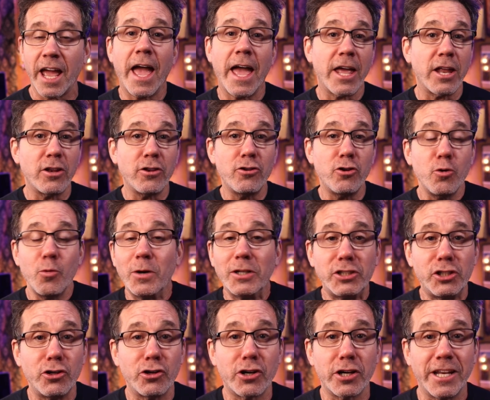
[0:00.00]
and you
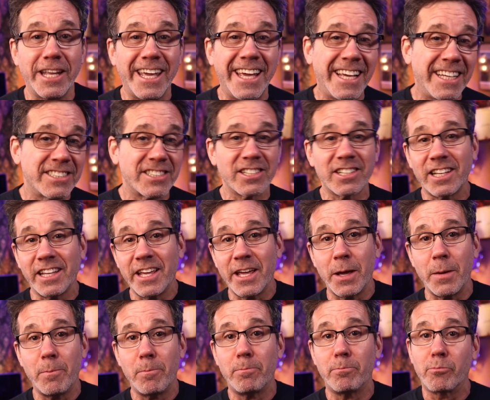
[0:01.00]
wish you could
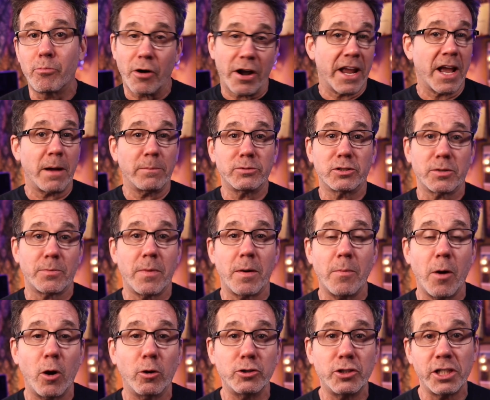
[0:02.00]
easily bring up some
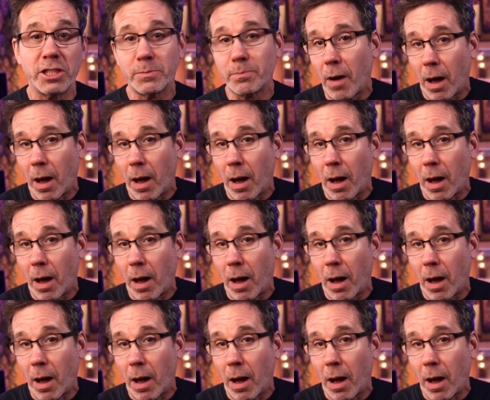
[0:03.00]
emojis,